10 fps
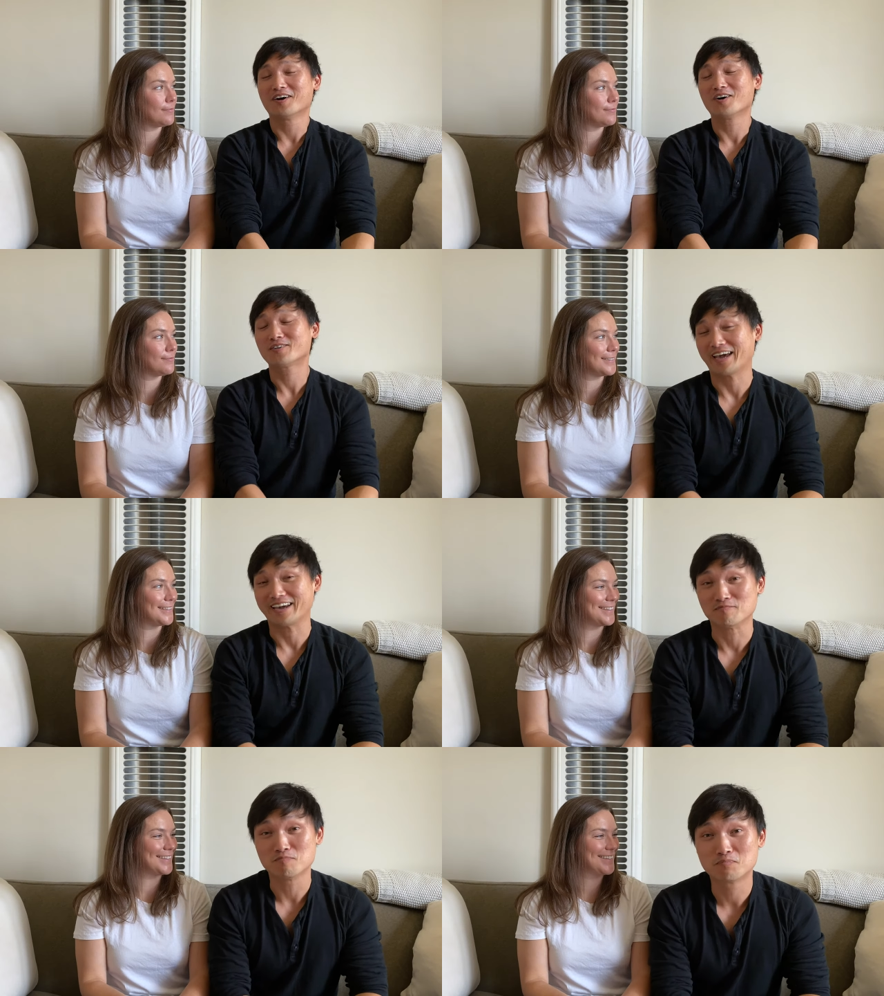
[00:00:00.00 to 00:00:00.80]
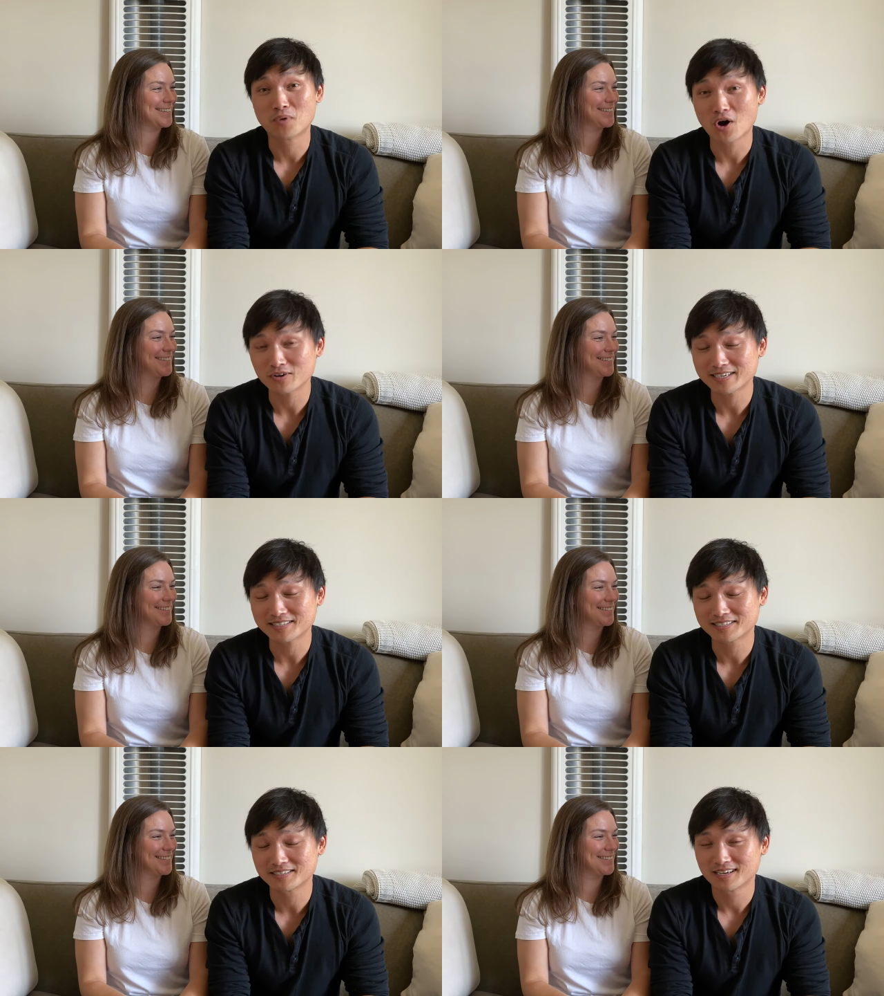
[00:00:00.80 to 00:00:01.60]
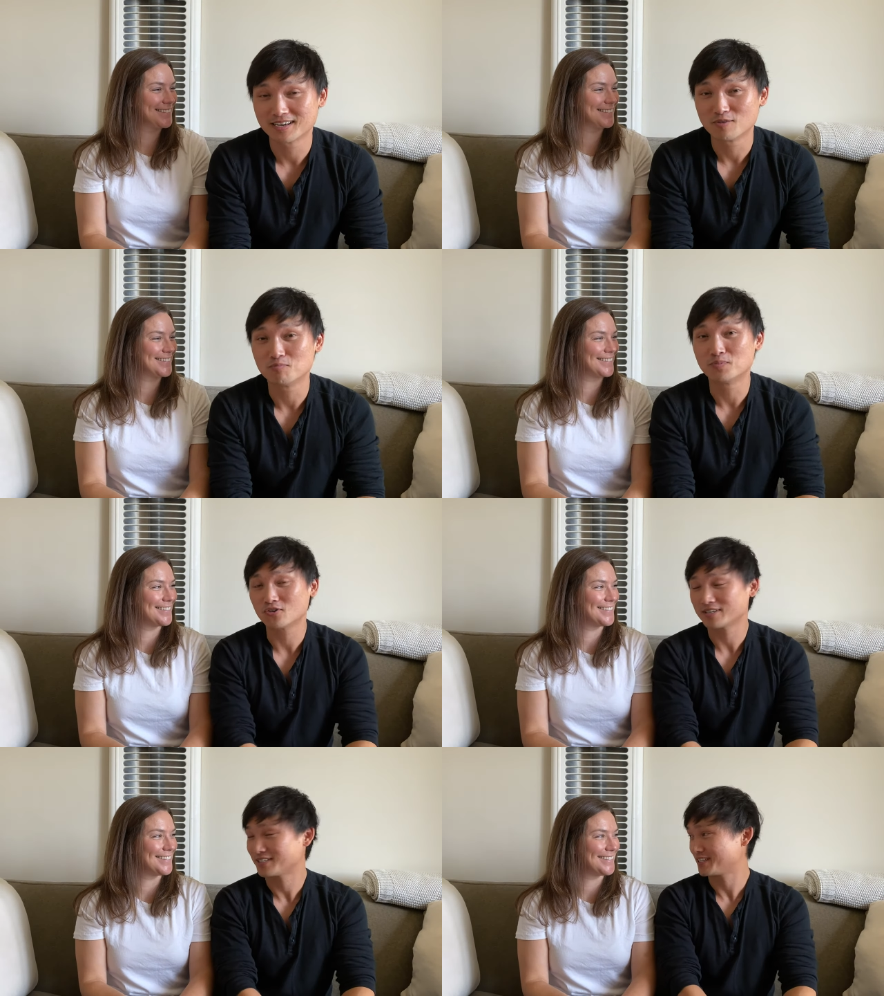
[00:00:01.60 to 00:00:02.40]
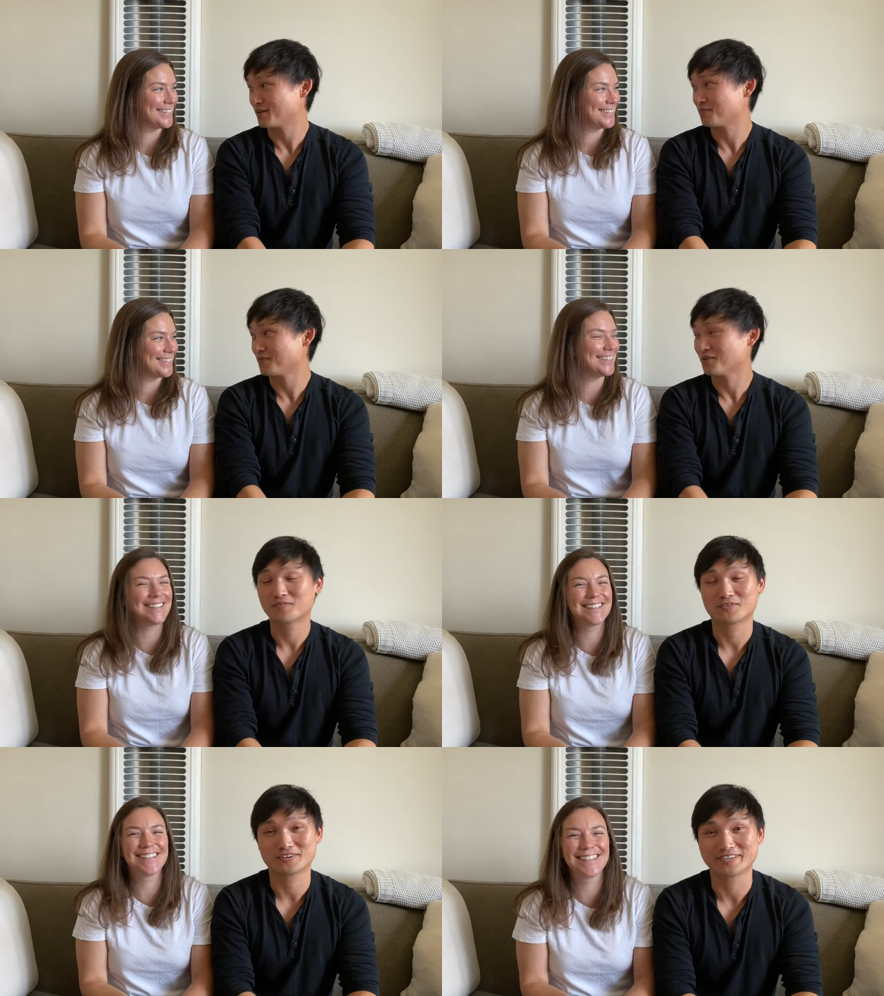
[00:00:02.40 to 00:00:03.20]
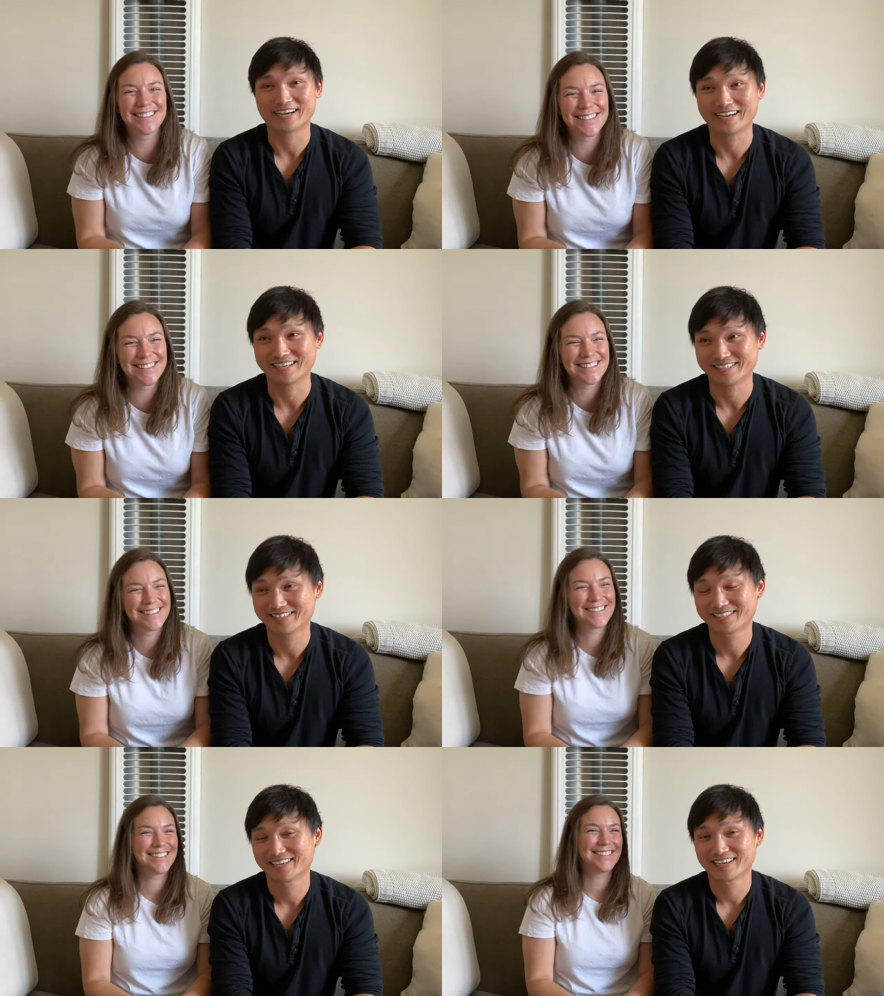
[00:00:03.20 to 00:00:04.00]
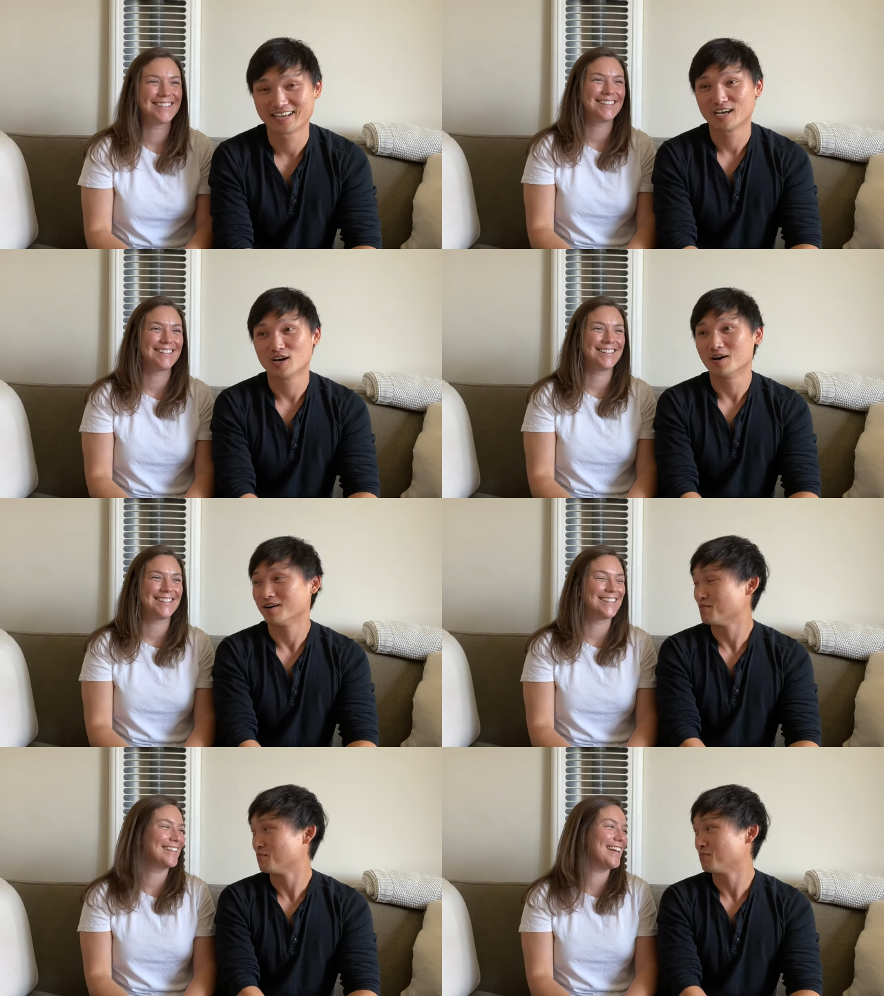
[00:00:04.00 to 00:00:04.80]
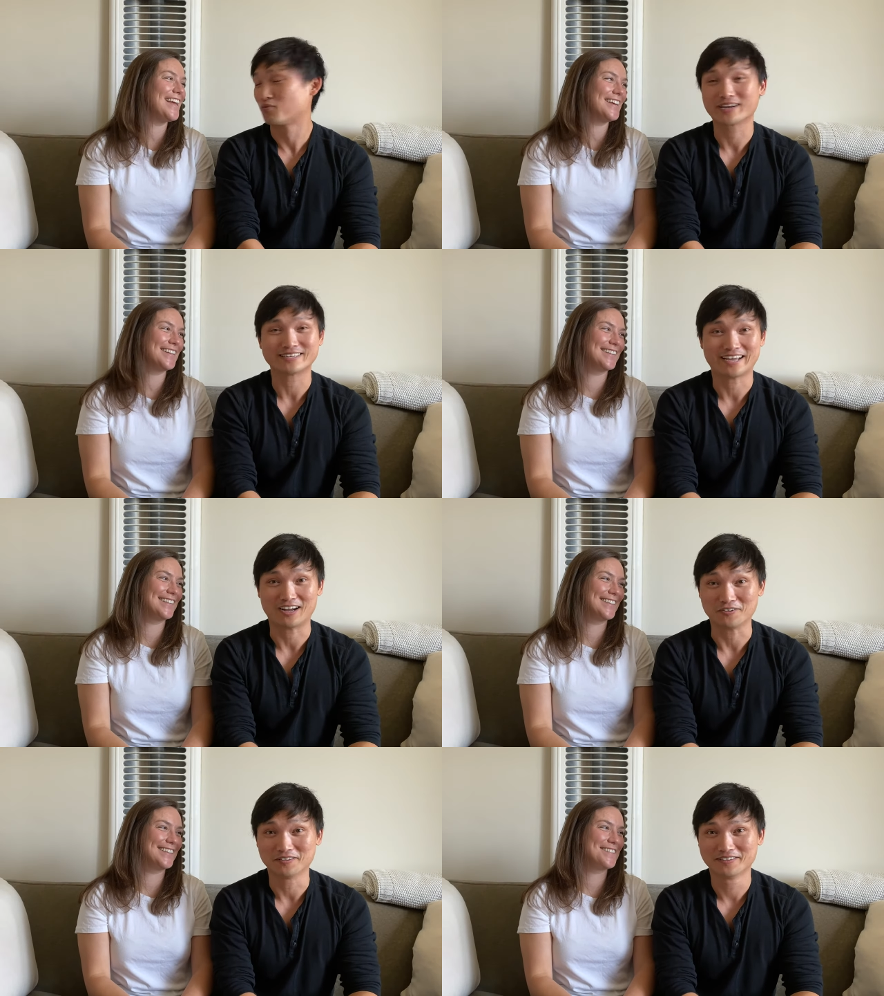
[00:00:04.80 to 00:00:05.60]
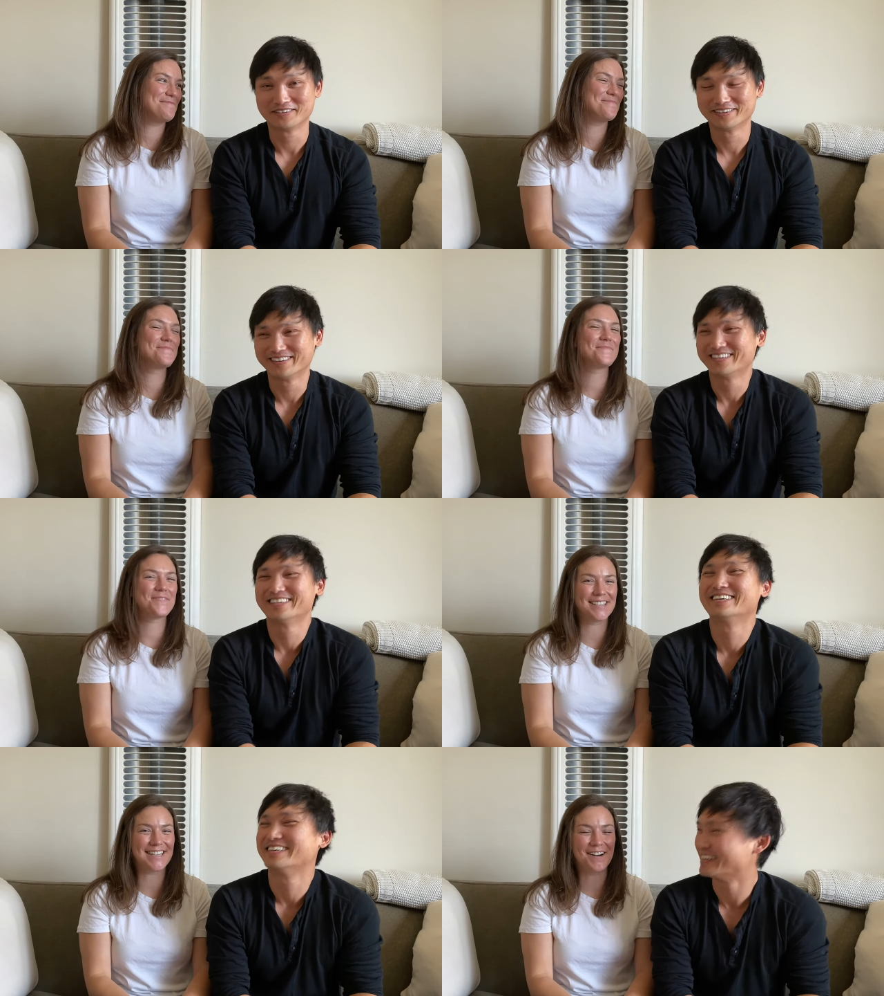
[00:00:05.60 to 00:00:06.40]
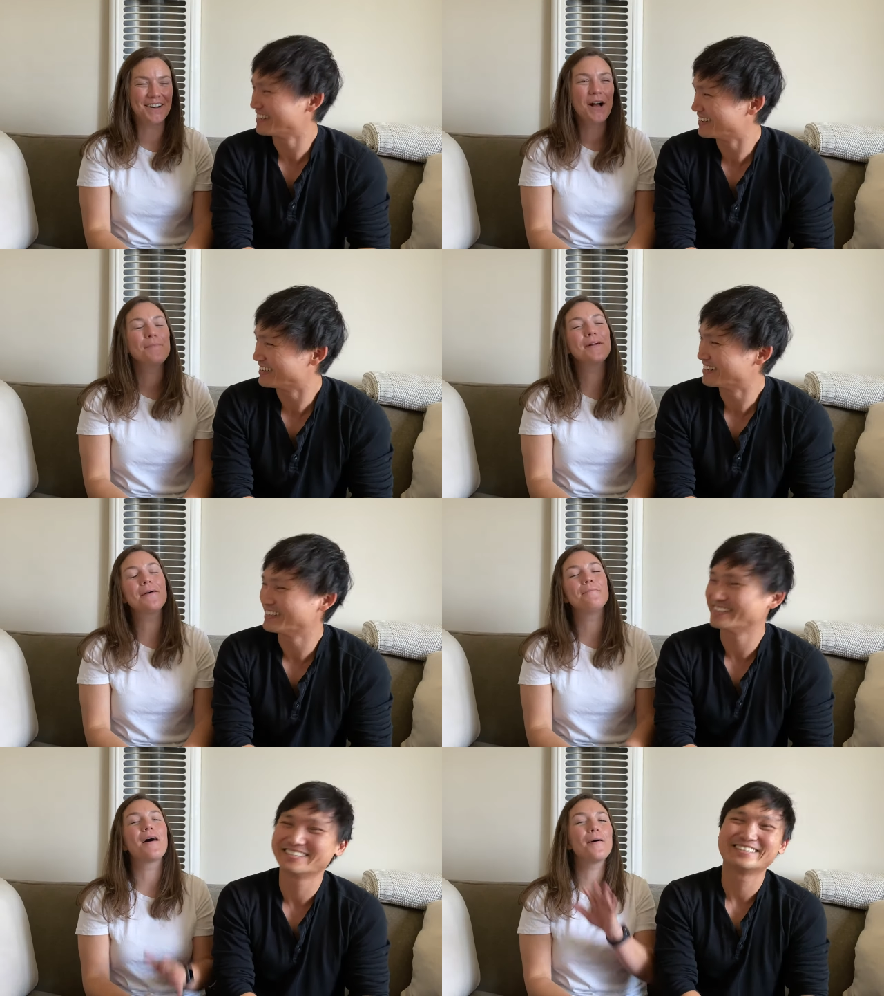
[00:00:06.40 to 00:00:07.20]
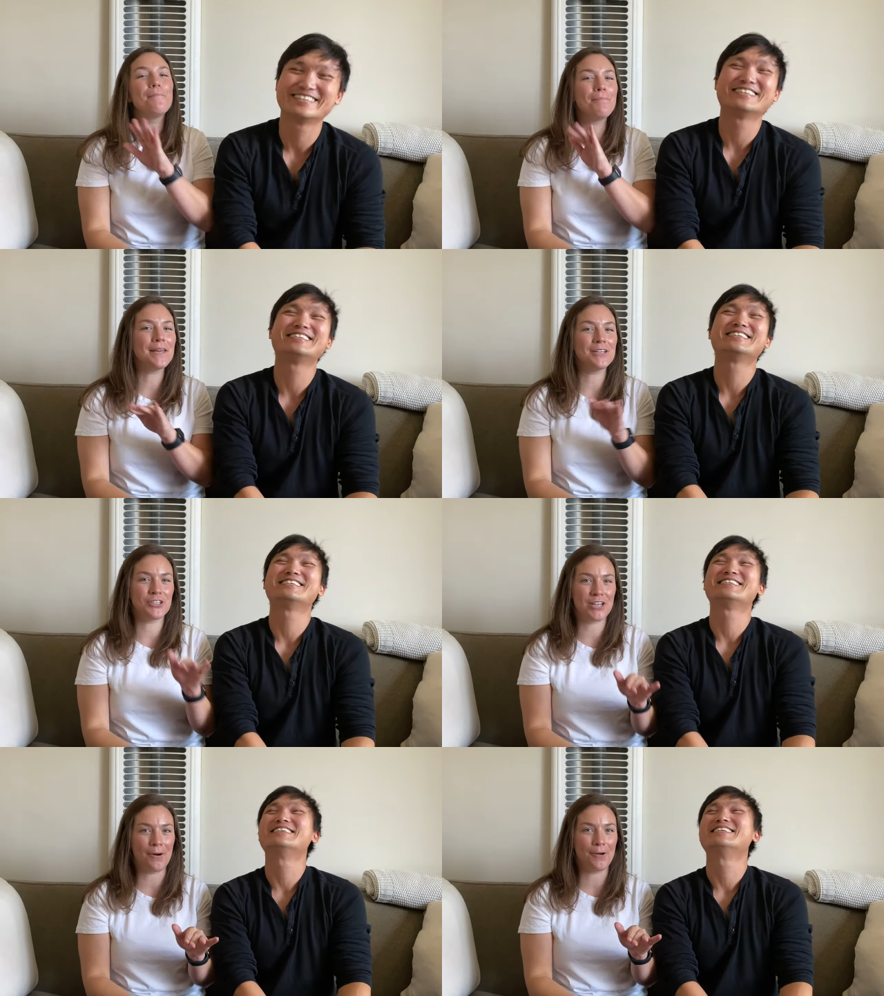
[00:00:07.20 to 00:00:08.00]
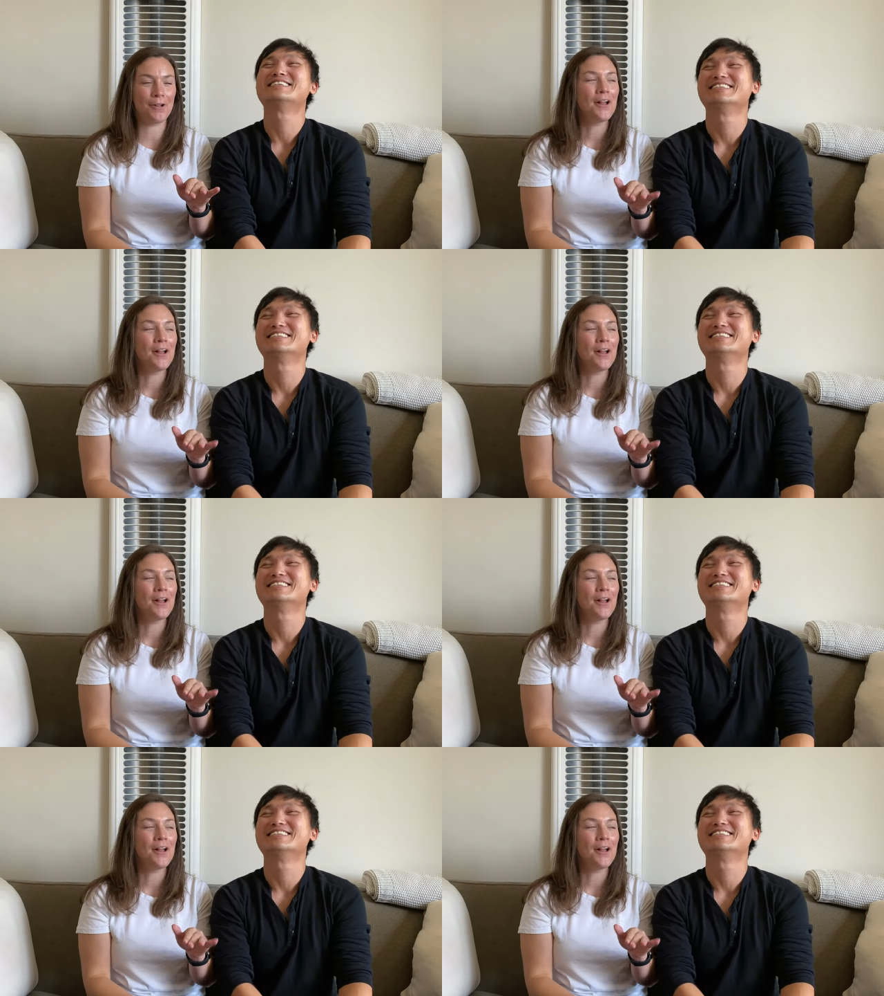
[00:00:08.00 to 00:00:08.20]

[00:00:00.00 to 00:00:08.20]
Speaker 1: Okay, bonus bonus tip for you guys bring a towel.
Speaker 2: Bring a towel. Bring a, a beach towel.